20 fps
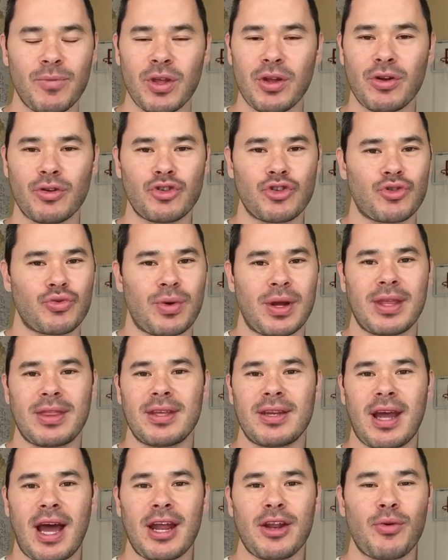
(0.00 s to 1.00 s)
you know,
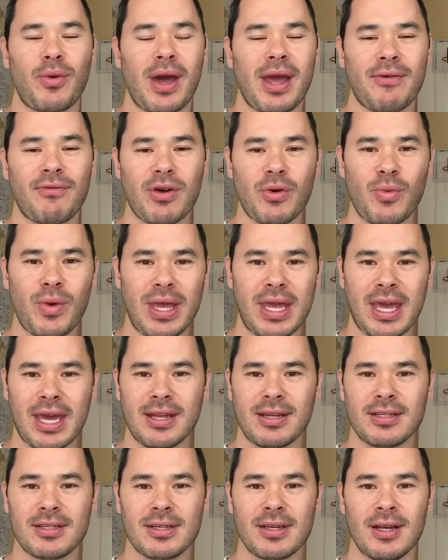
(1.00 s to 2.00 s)
drink the night away every
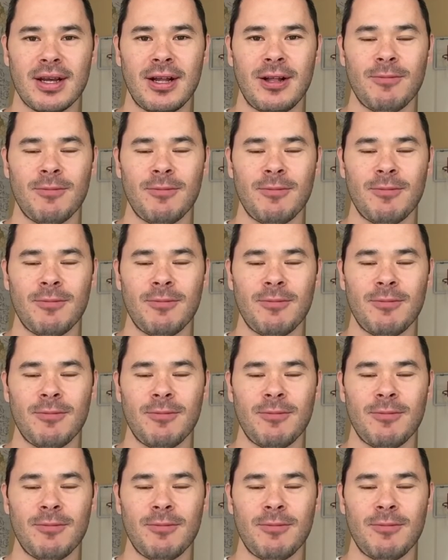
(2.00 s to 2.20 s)
weekend.